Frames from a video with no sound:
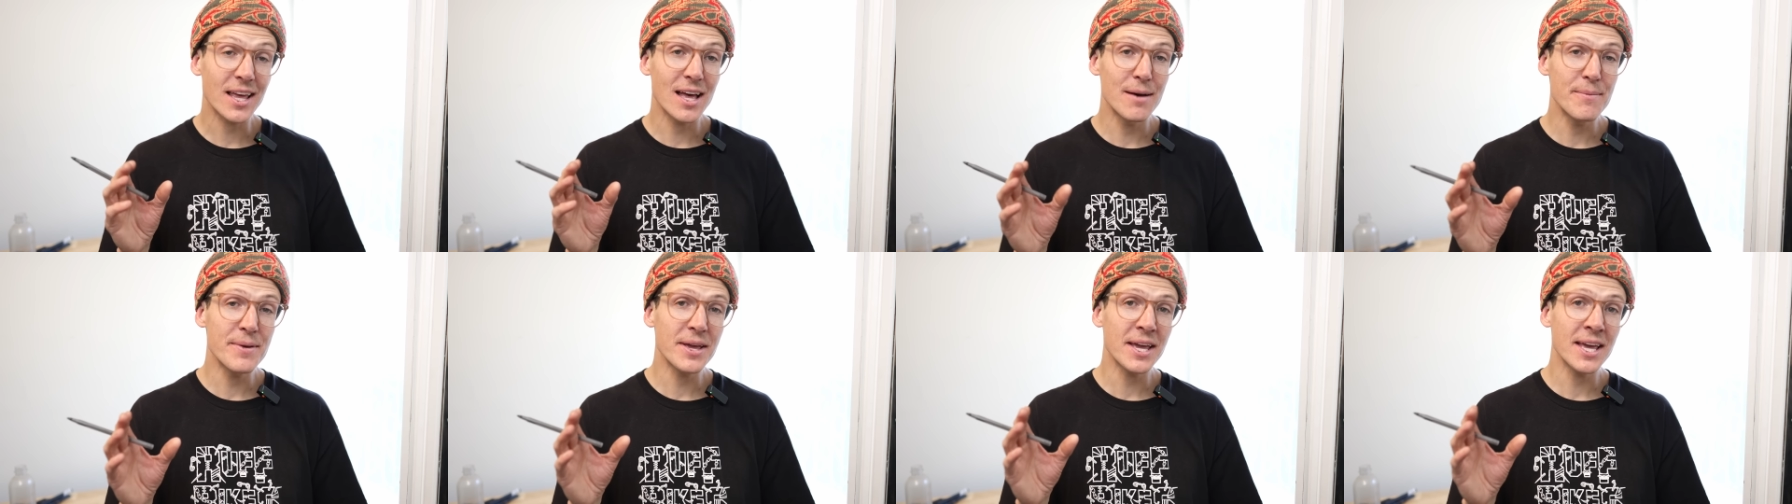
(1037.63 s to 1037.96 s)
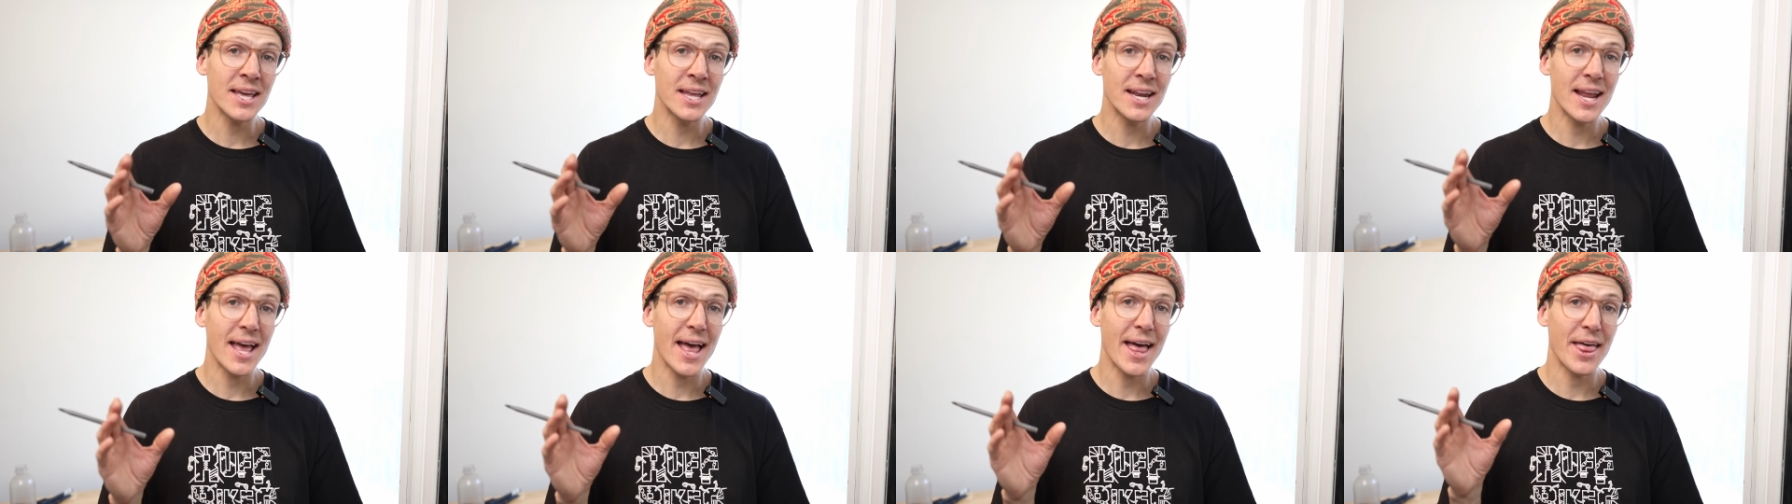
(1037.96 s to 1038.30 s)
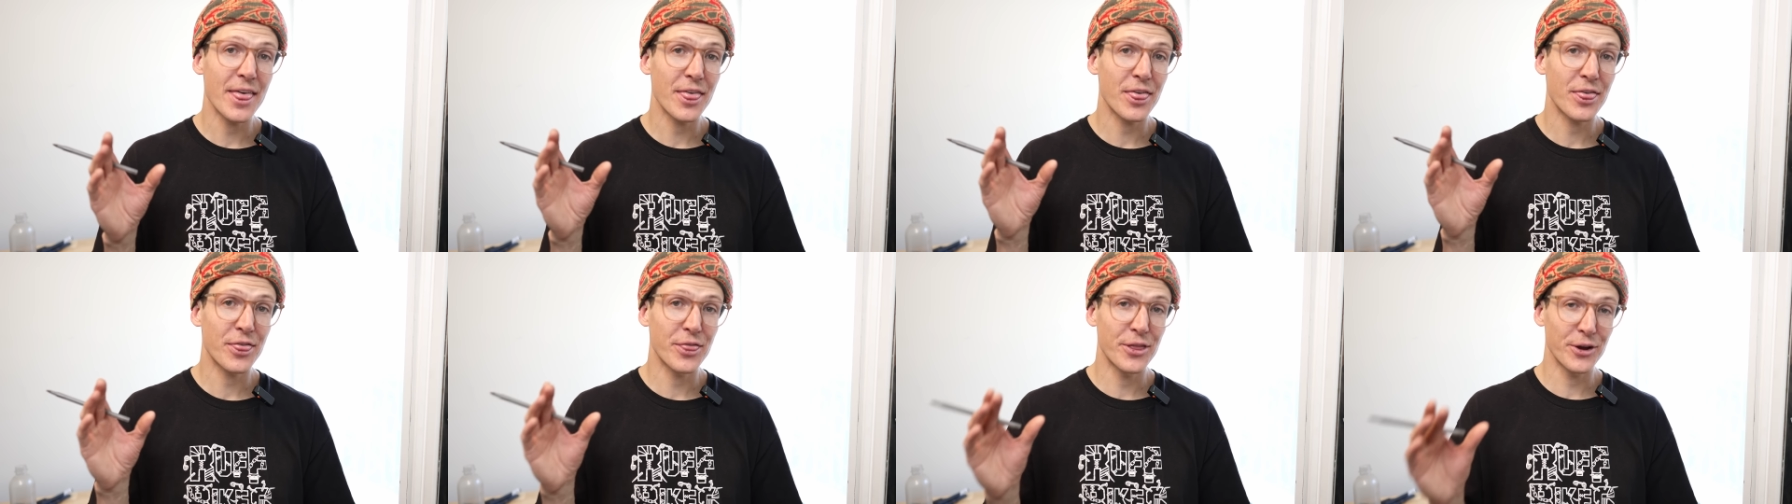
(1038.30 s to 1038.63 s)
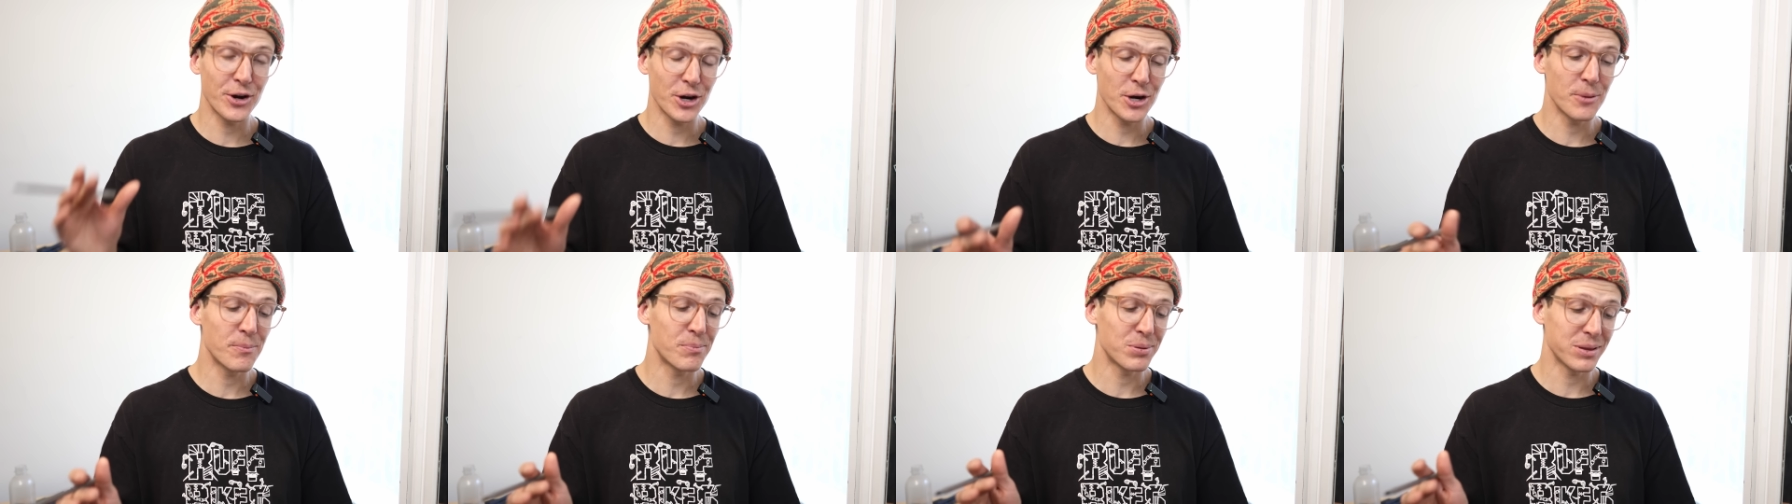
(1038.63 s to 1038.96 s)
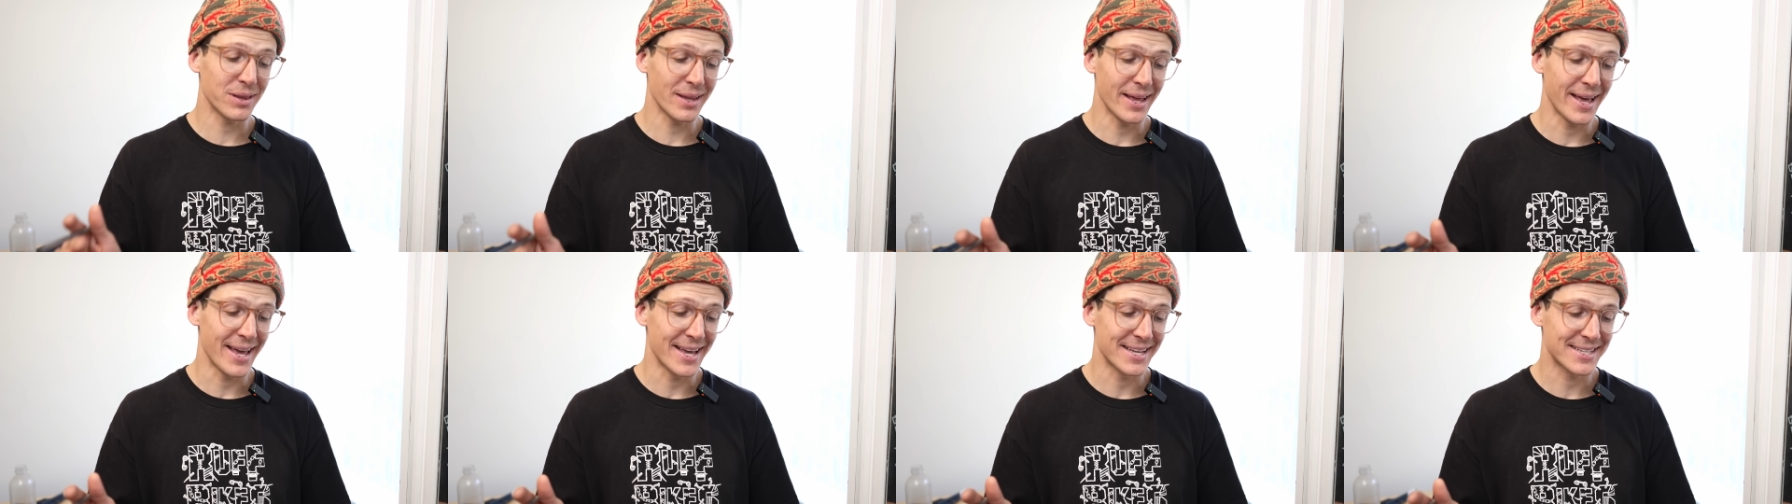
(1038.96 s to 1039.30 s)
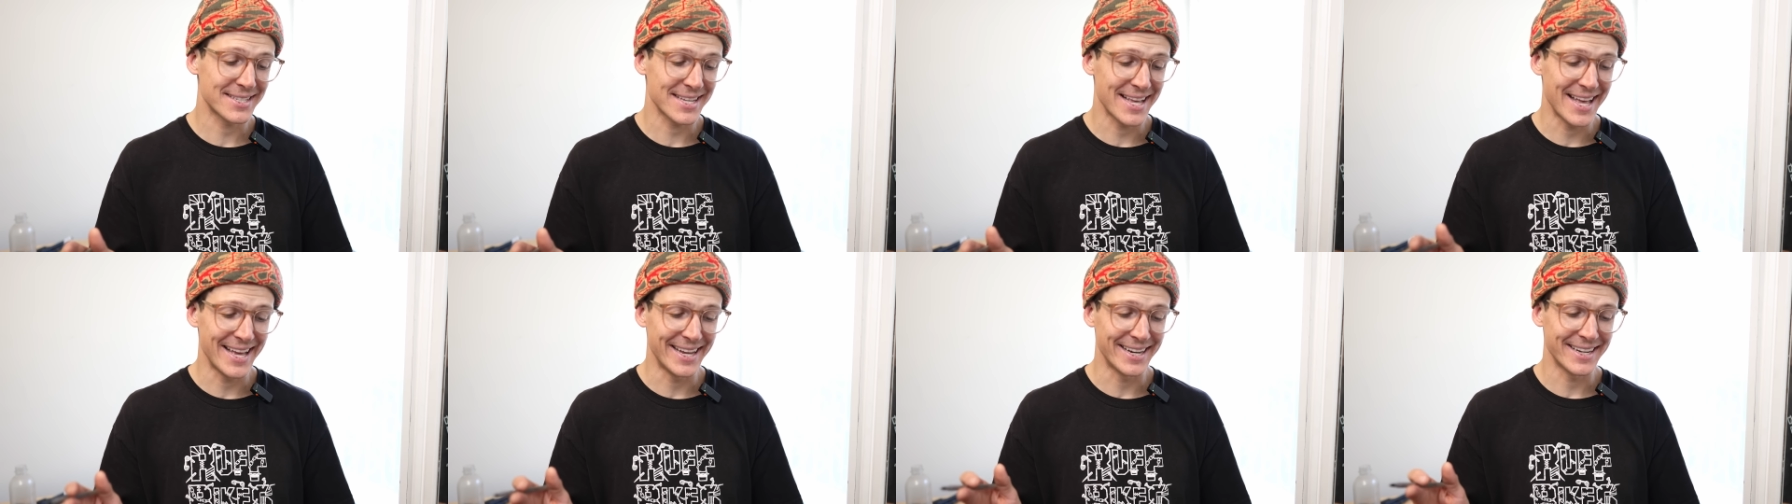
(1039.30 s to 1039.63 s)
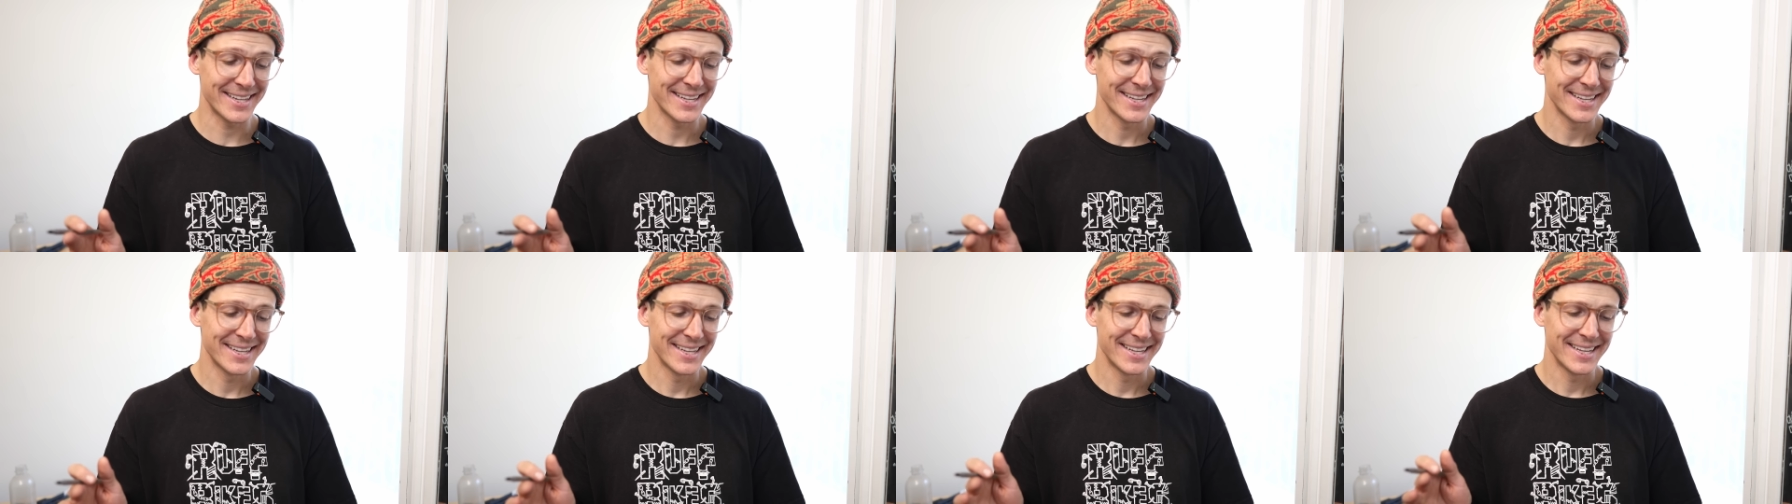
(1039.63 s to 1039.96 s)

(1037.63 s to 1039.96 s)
Coming in at 3rd place, and